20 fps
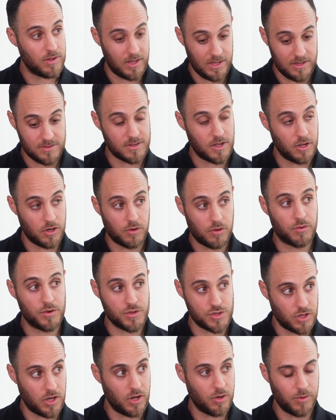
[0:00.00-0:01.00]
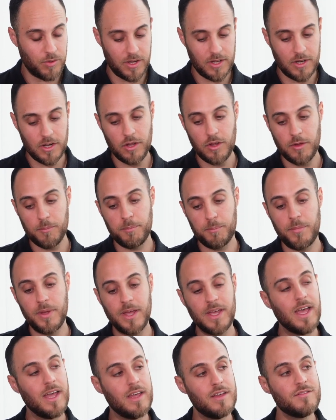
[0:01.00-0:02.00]
is going to result in a
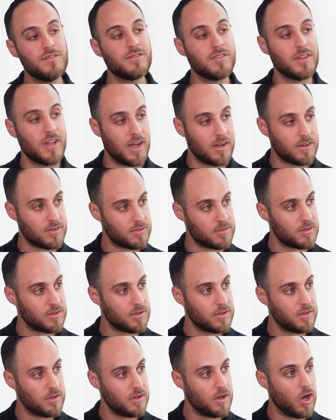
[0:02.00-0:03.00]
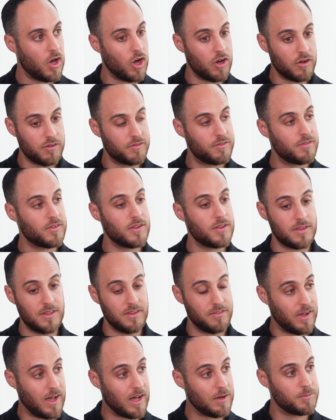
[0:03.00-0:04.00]
bigger influx of
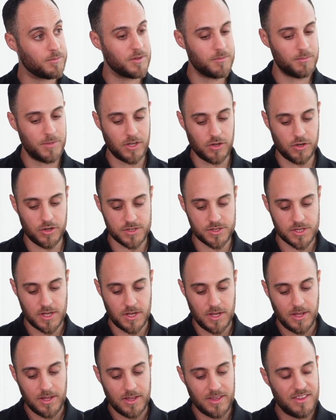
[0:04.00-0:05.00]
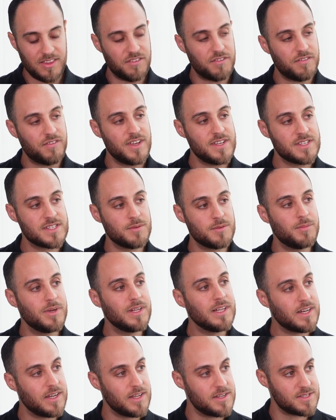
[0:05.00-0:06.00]
development, because the
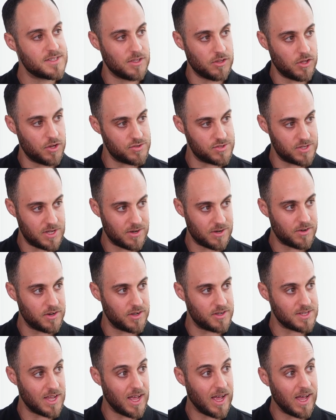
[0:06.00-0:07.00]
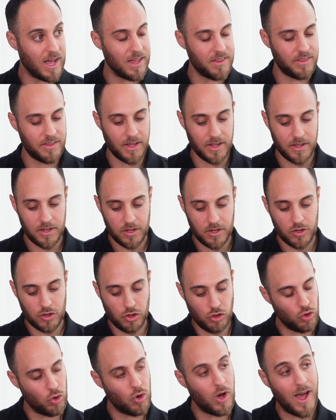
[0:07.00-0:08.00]
feasibilities in those areas are that
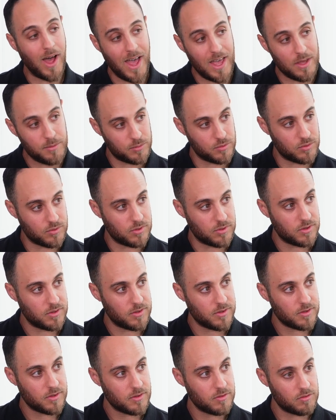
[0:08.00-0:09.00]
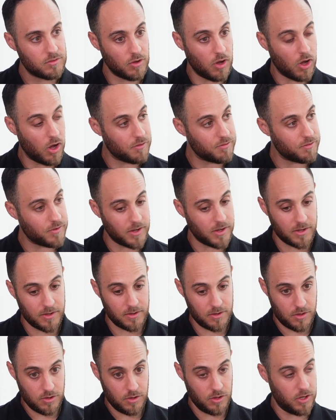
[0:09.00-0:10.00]
you're able to offer
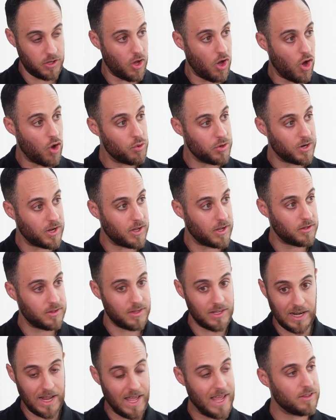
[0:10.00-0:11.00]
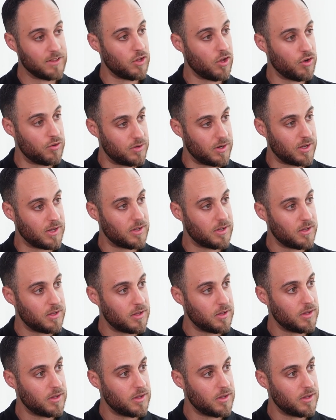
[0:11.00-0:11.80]
the landowner,